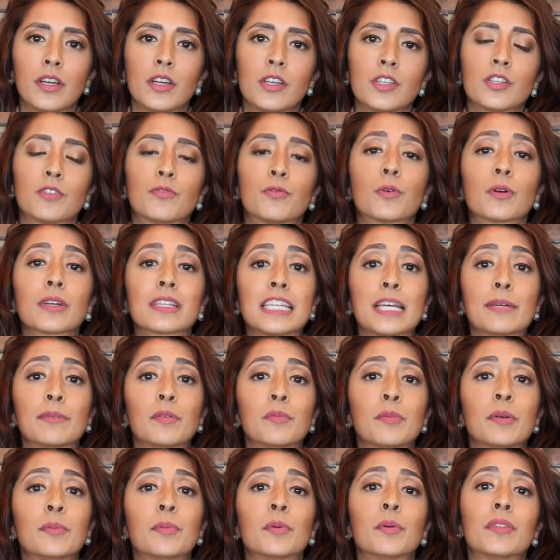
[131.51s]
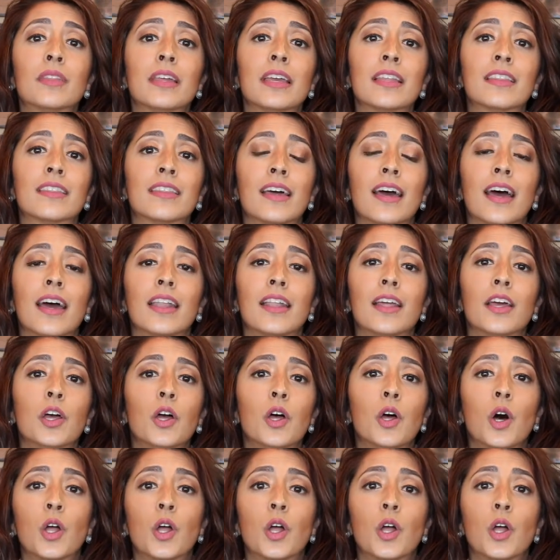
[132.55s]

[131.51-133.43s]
So for example, people think that